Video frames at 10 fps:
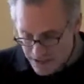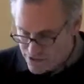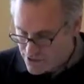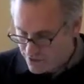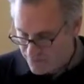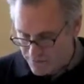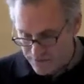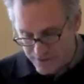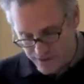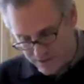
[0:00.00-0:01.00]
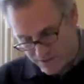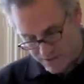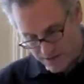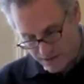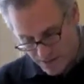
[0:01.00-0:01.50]
Each year, for
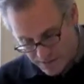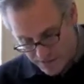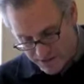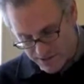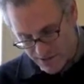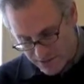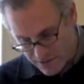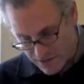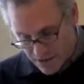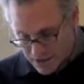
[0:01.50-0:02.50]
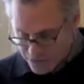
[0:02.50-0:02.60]
instance, the company sends